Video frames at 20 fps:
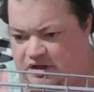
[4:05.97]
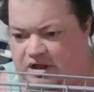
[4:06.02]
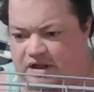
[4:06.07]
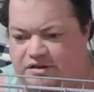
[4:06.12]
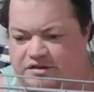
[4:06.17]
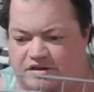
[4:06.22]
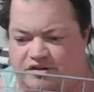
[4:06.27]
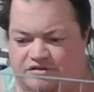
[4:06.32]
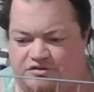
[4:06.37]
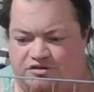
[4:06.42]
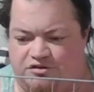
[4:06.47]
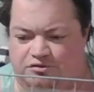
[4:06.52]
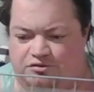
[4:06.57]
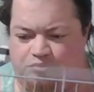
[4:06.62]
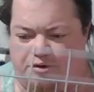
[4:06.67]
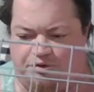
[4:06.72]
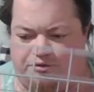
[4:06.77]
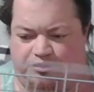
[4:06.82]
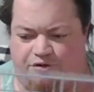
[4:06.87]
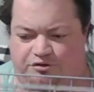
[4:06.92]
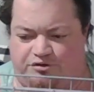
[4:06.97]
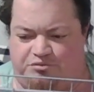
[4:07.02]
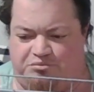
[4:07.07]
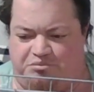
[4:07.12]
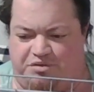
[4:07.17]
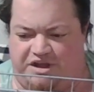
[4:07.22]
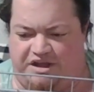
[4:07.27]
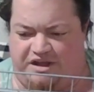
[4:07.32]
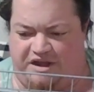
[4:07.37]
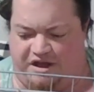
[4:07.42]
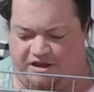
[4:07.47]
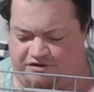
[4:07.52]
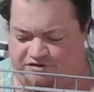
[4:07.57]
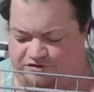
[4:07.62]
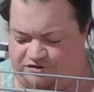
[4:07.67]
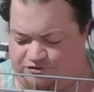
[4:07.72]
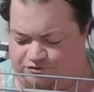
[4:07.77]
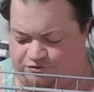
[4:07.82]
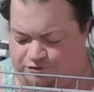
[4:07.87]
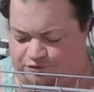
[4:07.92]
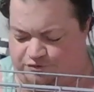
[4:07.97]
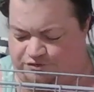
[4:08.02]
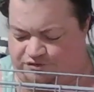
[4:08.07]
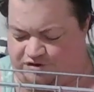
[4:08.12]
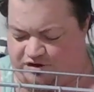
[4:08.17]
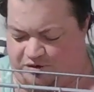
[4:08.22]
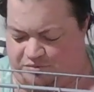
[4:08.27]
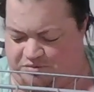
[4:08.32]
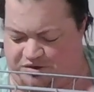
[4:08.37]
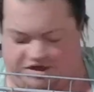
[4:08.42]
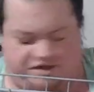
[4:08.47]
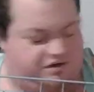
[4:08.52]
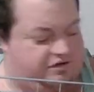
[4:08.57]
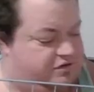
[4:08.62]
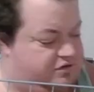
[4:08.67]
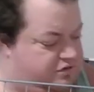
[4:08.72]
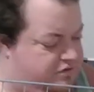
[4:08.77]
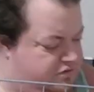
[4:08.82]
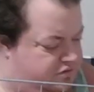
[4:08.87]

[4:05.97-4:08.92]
and this is where those big head screws come in.